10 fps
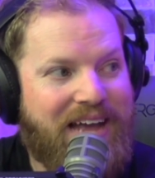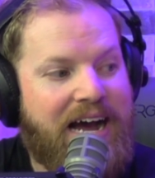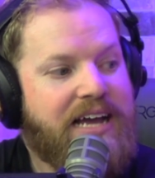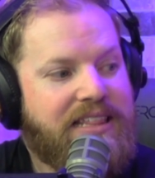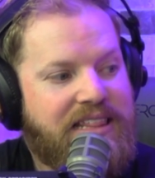
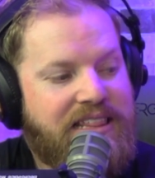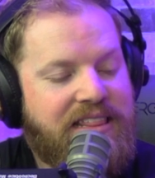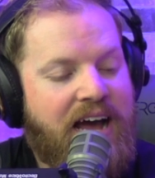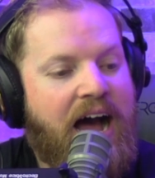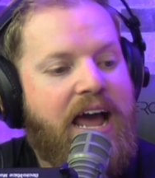I,
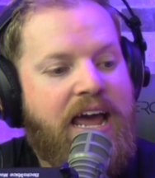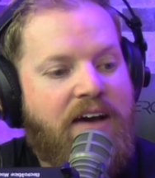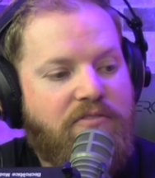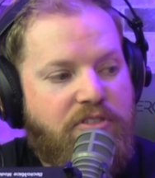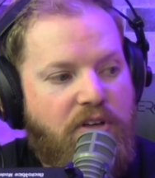I
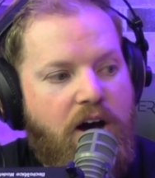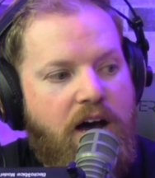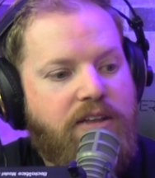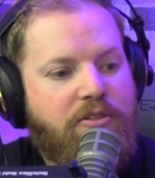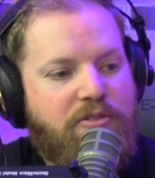have
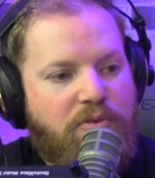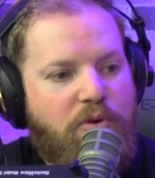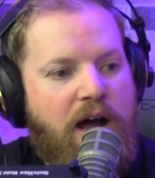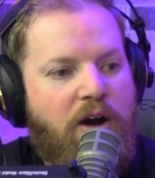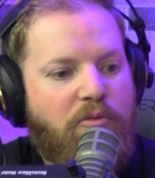thought
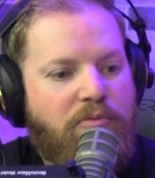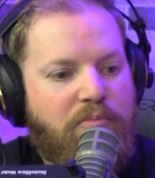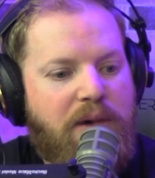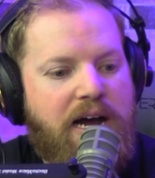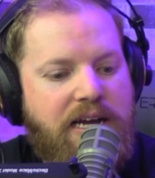throughout
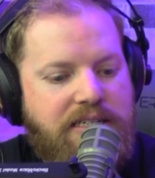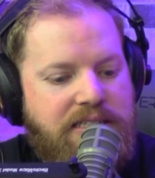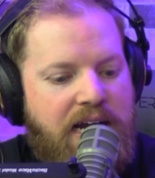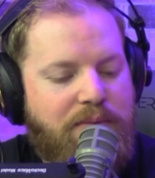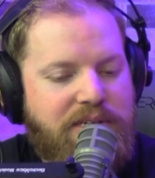my
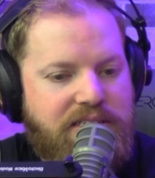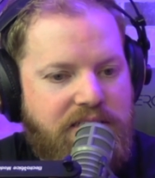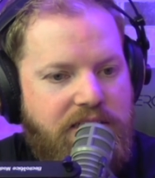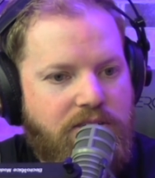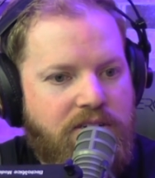time as a
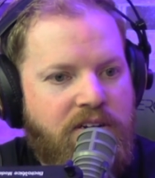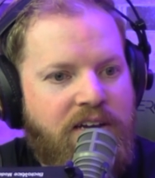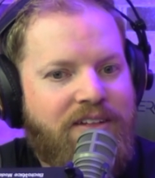leader